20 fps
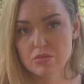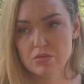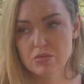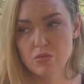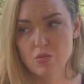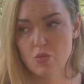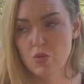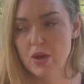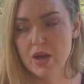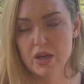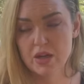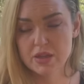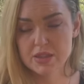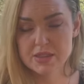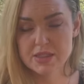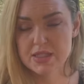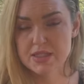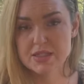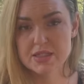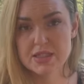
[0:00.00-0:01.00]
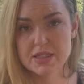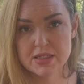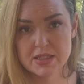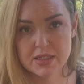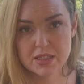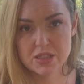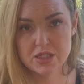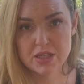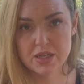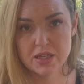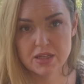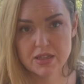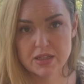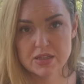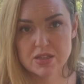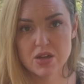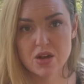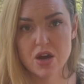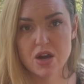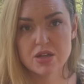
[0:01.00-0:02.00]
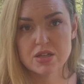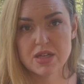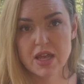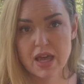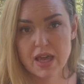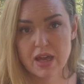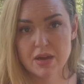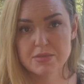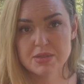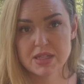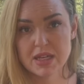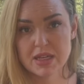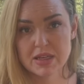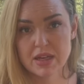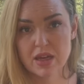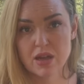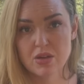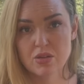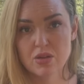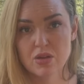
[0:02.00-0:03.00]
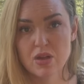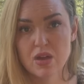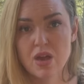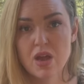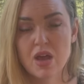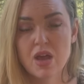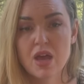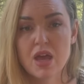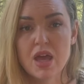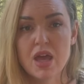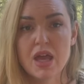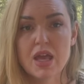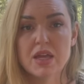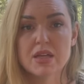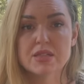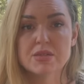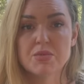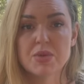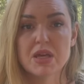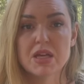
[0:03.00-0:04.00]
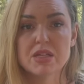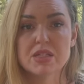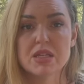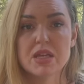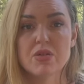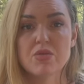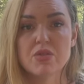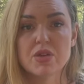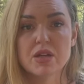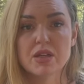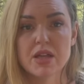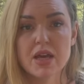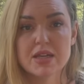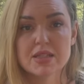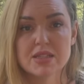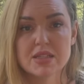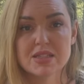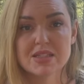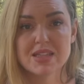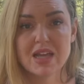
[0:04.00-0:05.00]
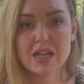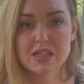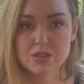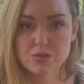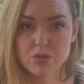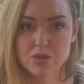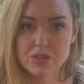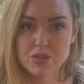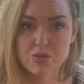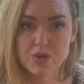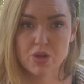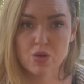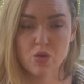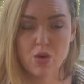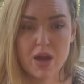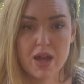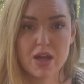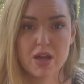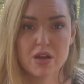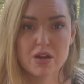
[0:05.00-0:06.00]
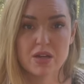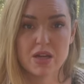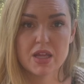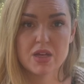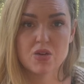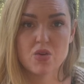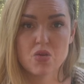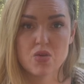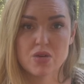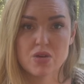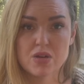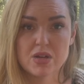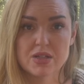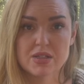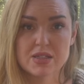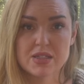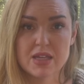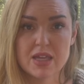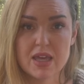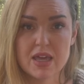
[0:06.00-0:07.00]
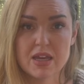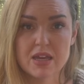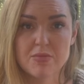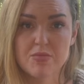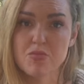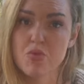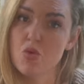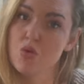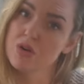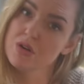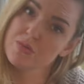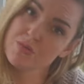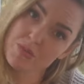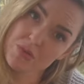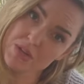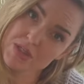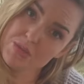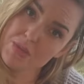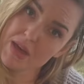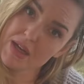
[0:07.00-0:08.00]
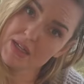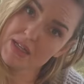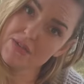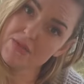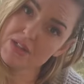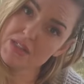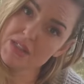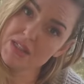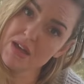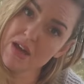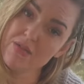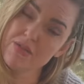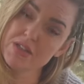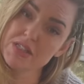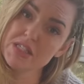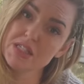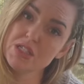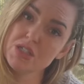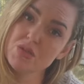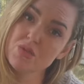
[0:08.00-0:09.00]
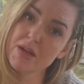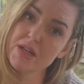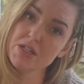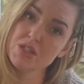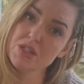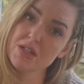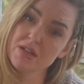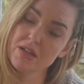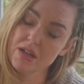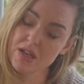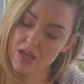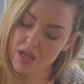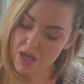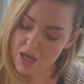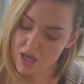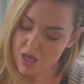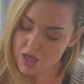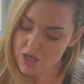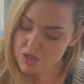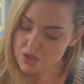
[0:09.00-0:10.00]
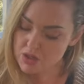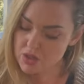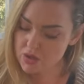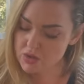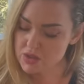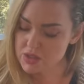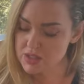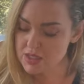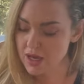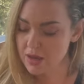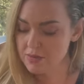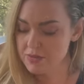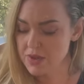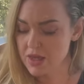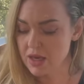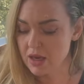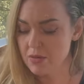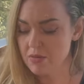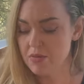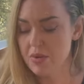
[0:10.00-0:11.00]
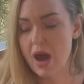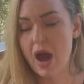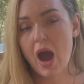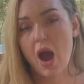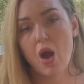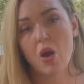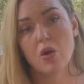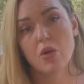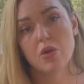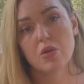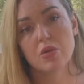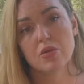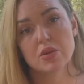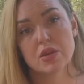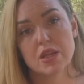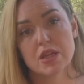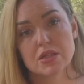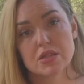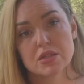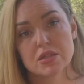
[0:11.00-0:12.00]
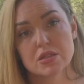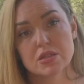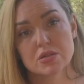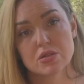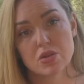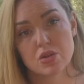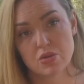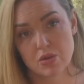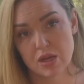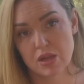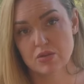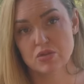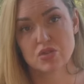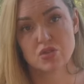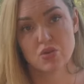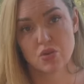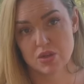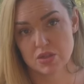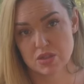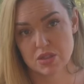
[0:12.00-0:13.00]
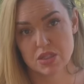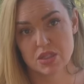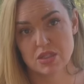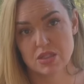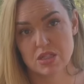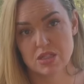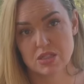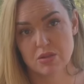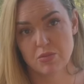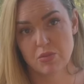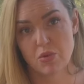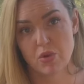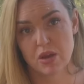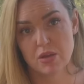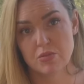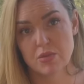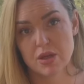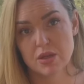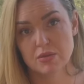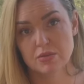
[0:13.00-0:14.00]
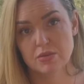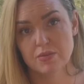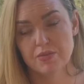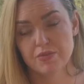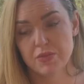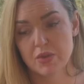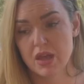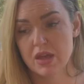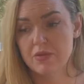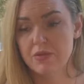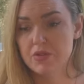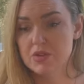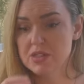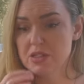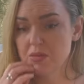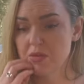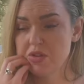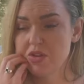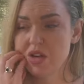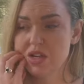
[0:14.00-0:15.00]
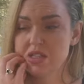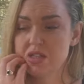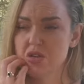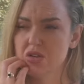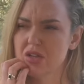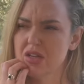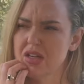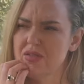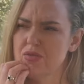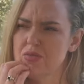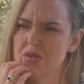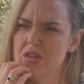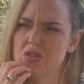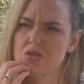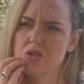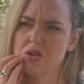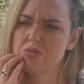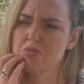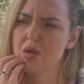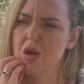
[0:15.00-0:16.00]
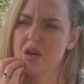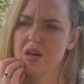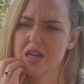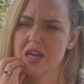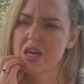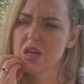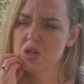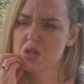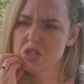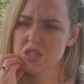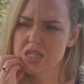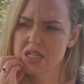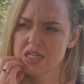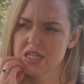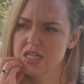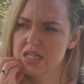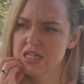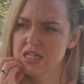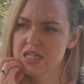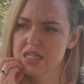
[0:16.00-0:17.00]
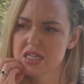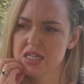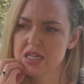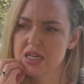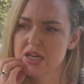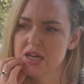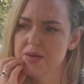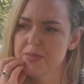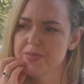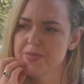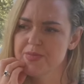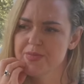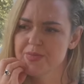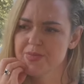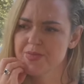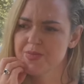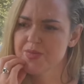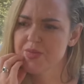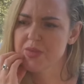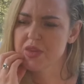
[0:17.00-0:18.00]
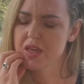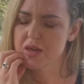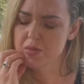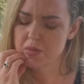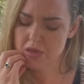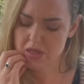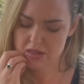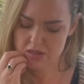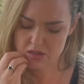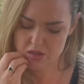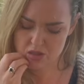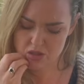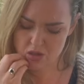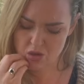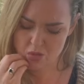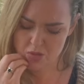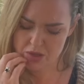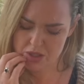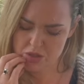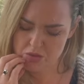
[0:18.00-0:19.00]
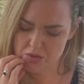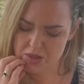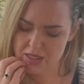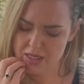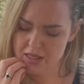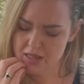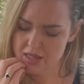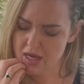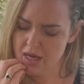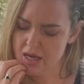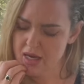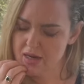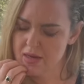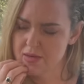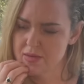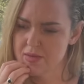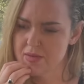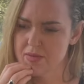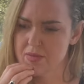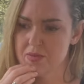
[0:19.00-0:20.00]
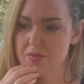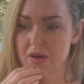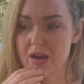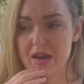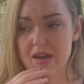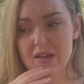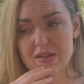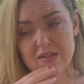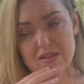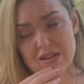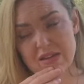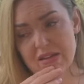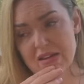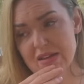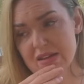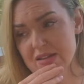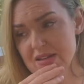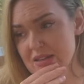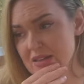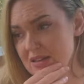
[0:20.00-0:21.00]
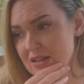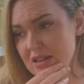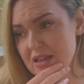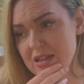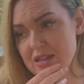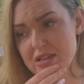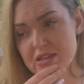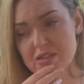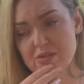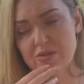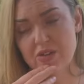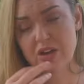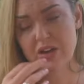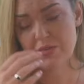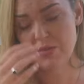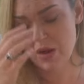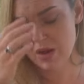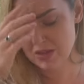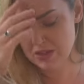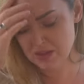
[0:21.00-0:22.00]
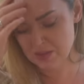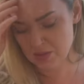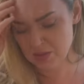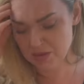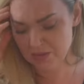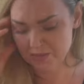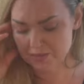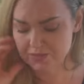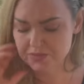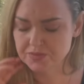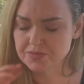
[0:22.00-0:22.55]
will, it's his decision in this card to hang upside down, is because he realizes that's what's required in order to see an important perspective of a situation. So something about this Three of Swords, this disappointment, and for some of you guys, there could even be third party energy. I'm not so much reading that, but it is very possible.